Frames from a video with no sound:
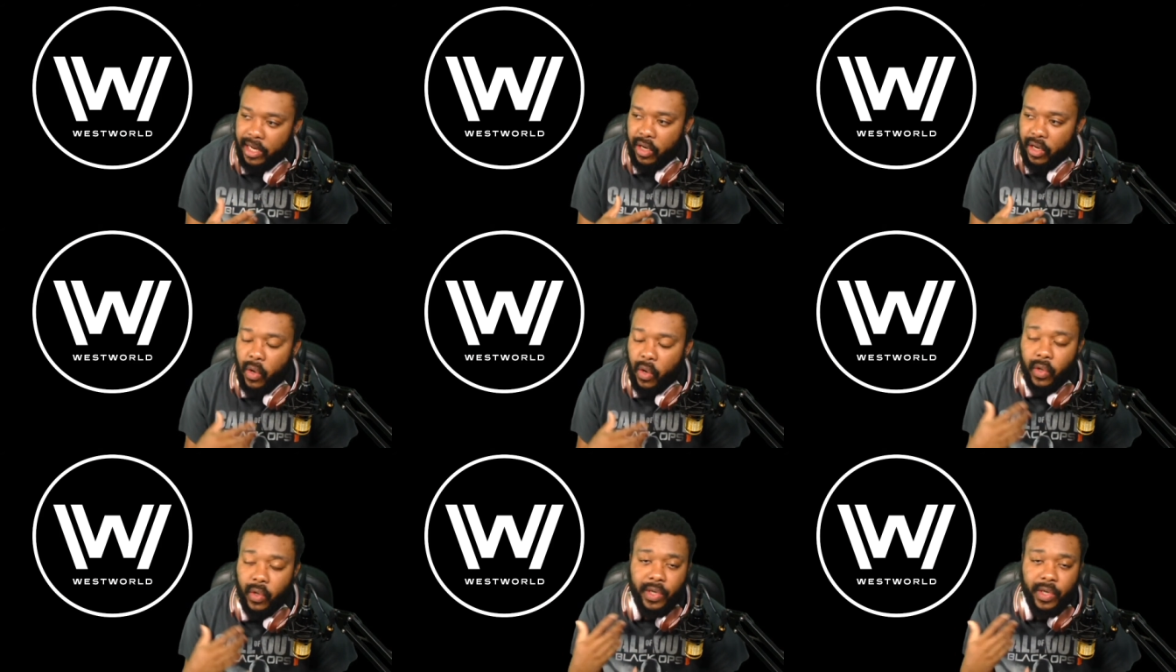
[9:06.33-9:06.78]
you
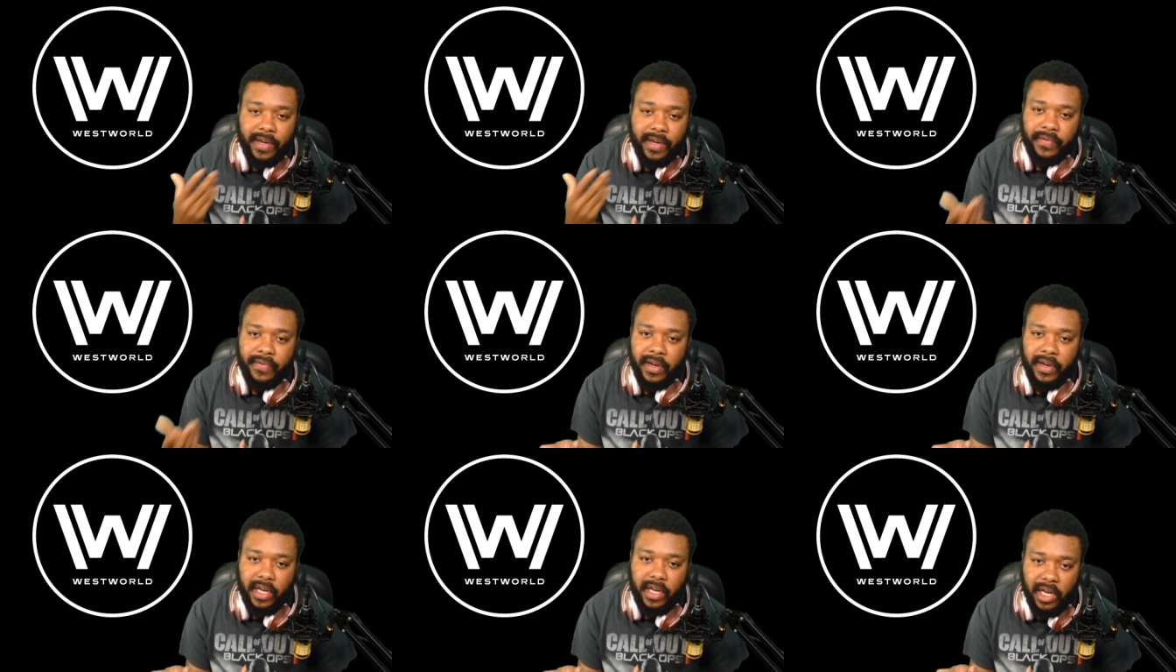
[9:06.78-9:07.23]
go to a
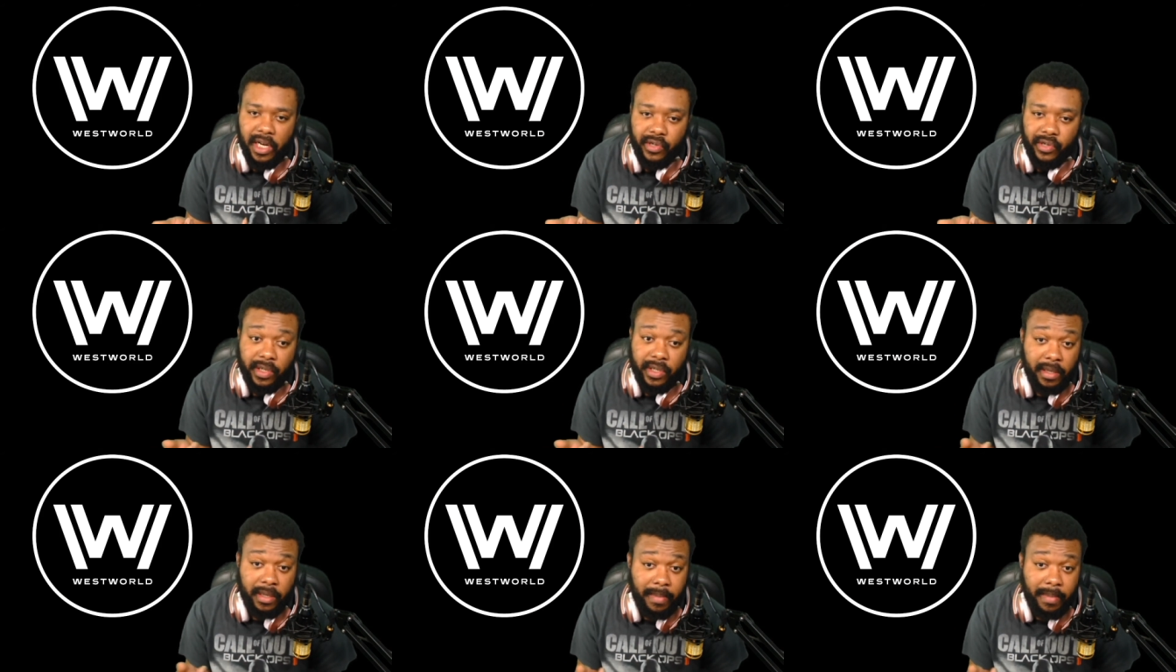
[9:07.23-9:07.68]
different
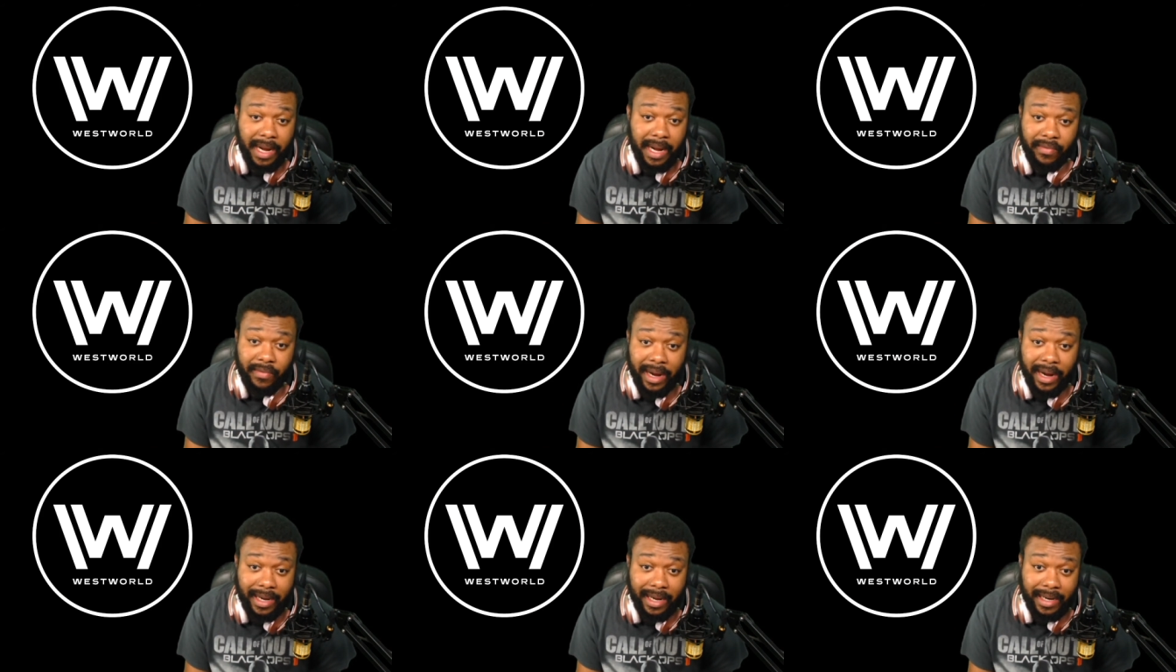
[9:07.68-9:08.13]
country, somebody
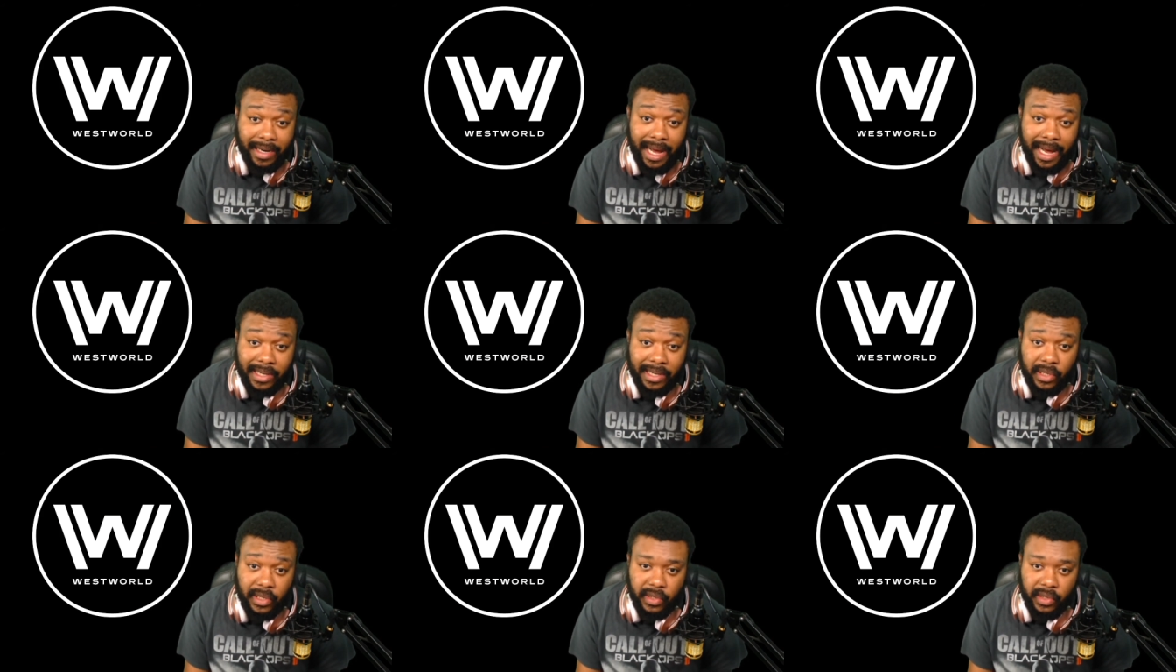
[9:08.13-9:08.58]

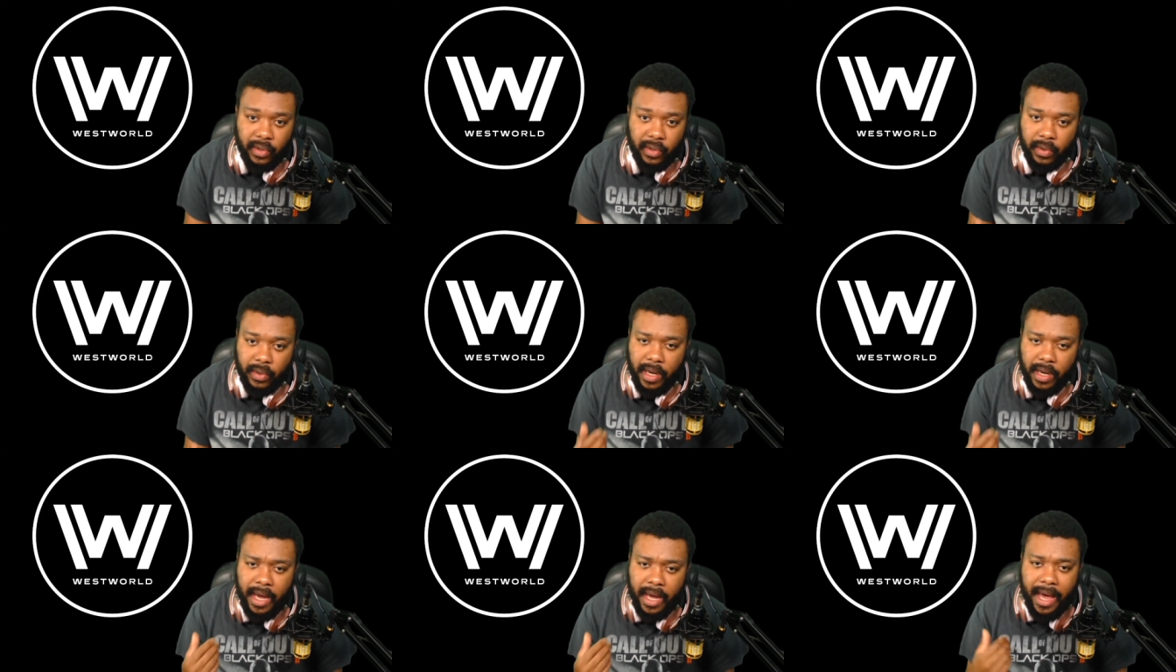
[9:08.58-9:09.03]
recognizes
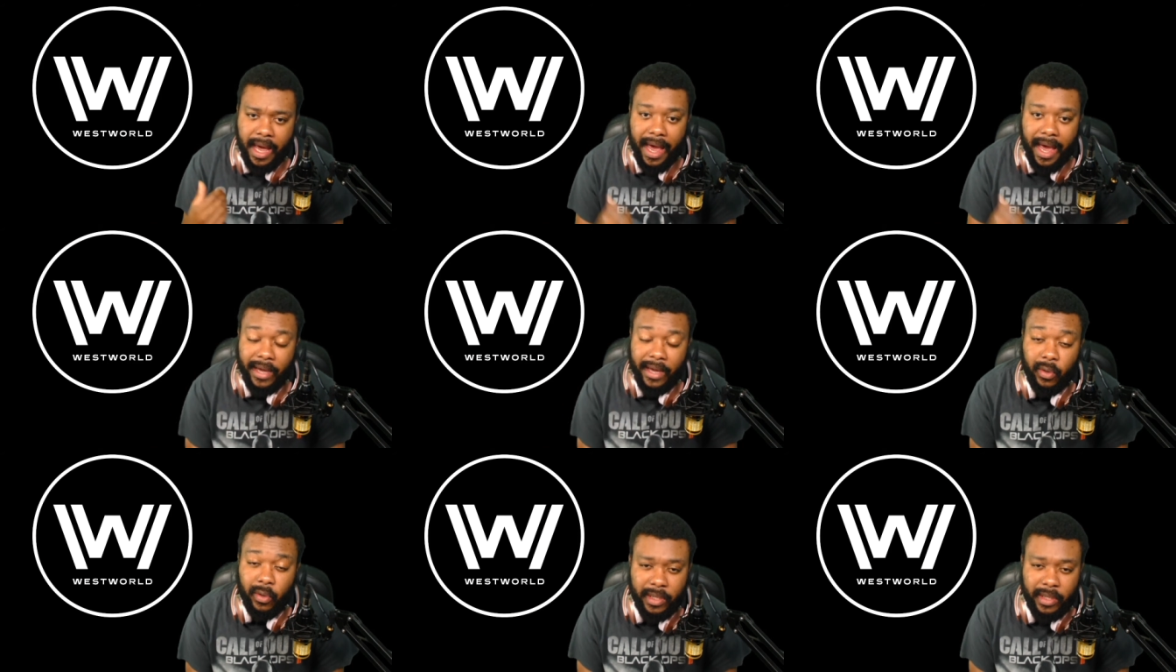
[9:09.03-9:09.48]
you,
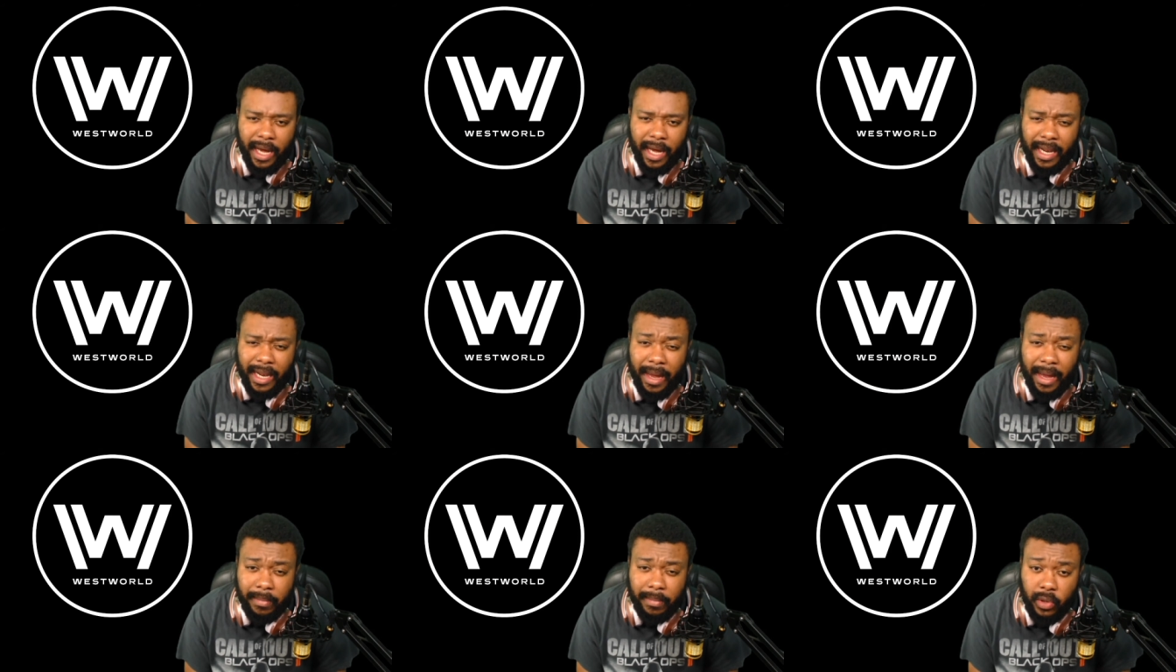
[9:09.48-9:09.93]
and you
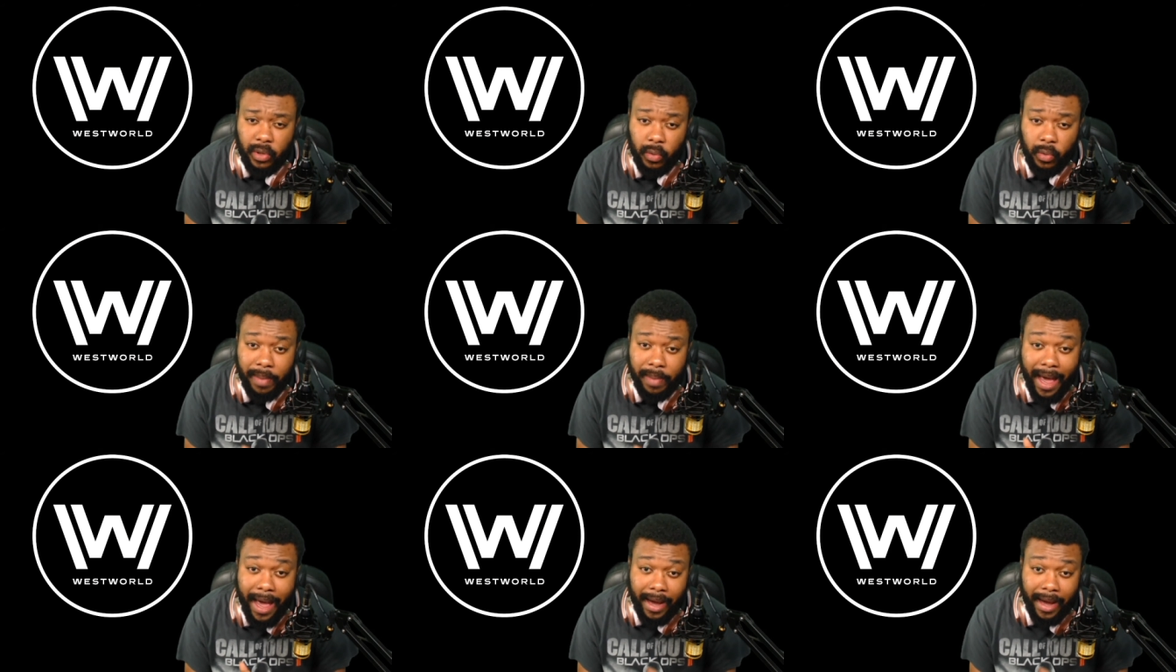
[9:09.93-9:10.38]
tell them to
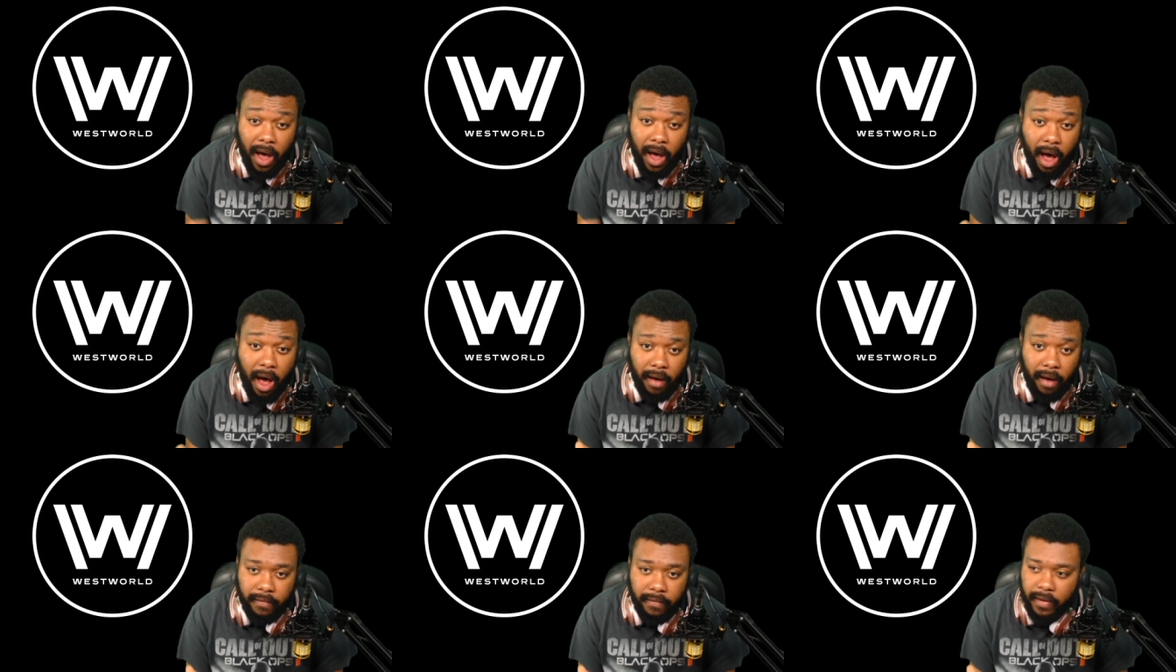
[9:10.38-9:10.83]
back
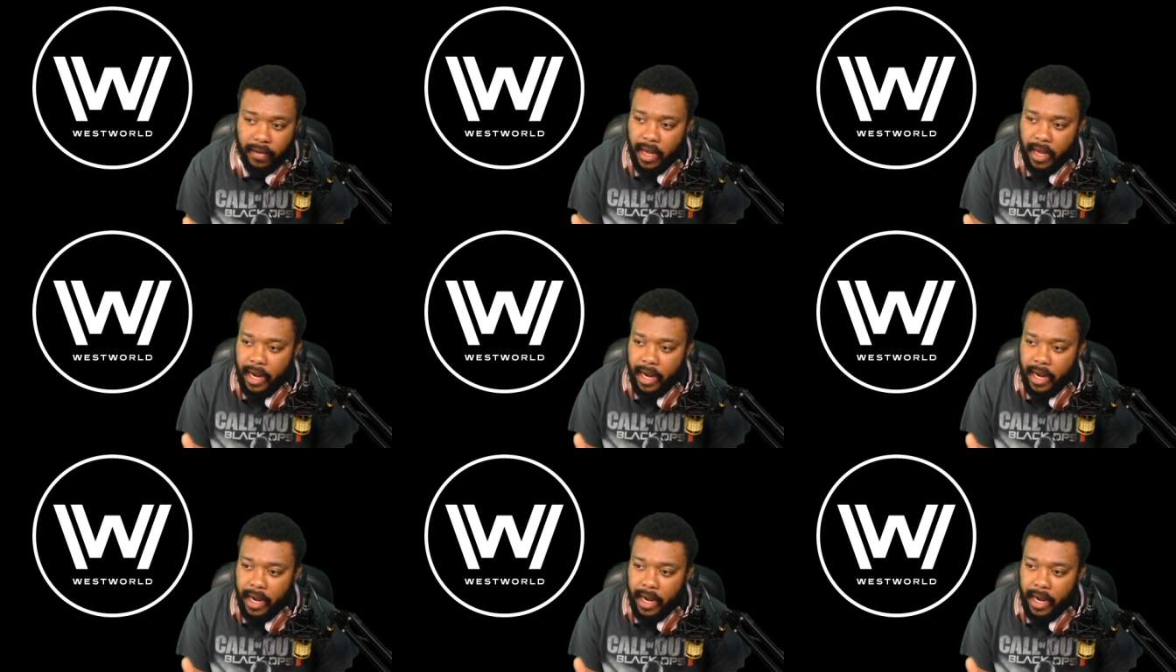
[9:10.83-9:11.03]
off.